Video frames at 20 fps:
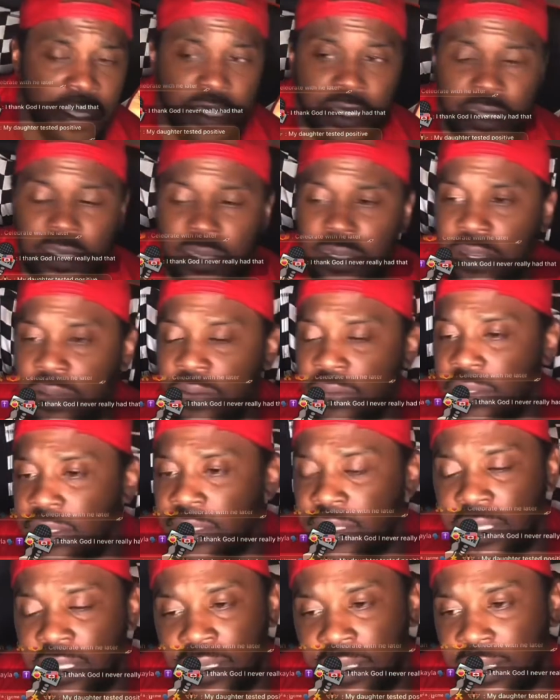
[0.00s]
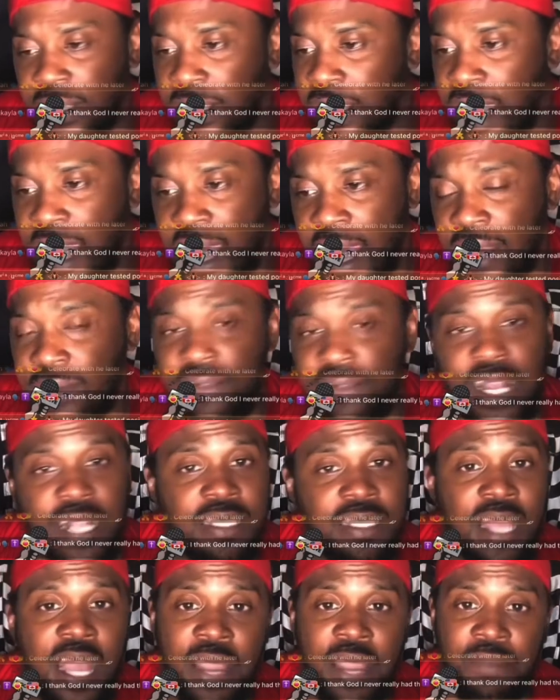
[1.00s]
you know, and I don't got
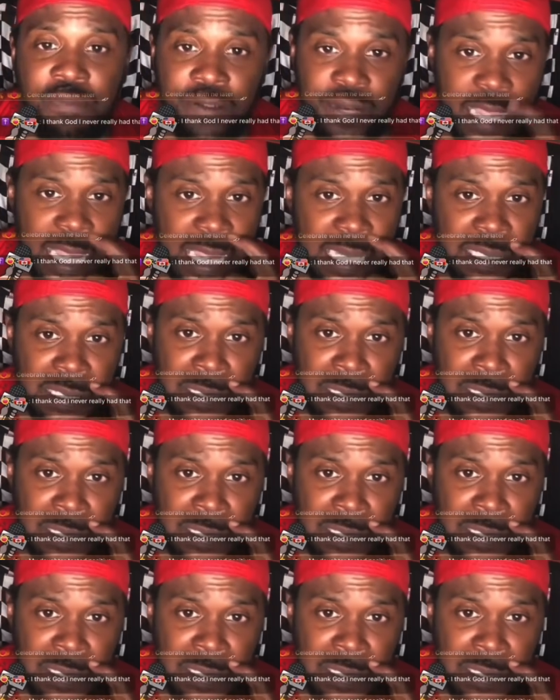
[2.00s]
time for that.